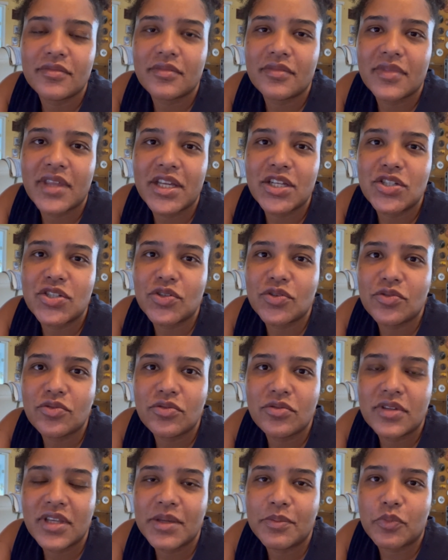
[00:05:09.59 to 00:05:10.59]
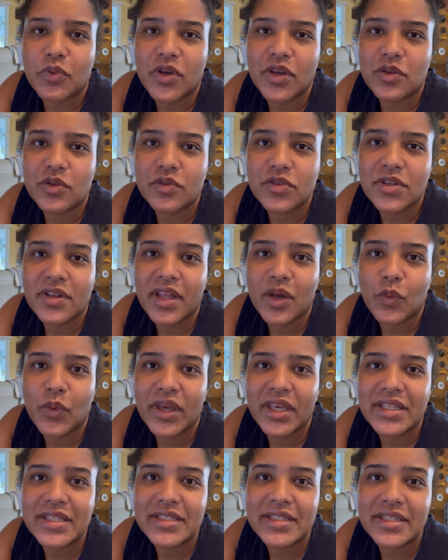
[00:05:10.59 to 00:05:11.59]
they do the prequel so that we
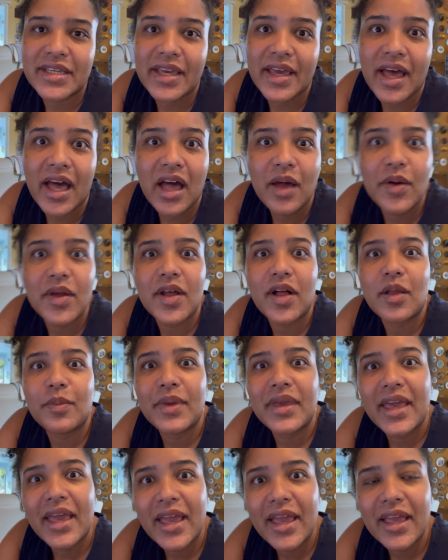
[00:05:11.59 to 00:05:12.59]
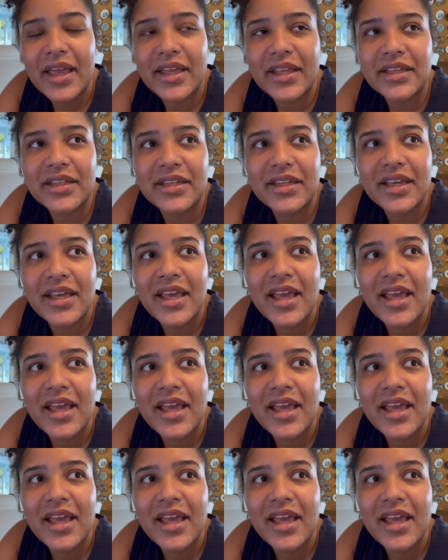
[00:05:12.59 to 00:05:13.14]
can see how it all began.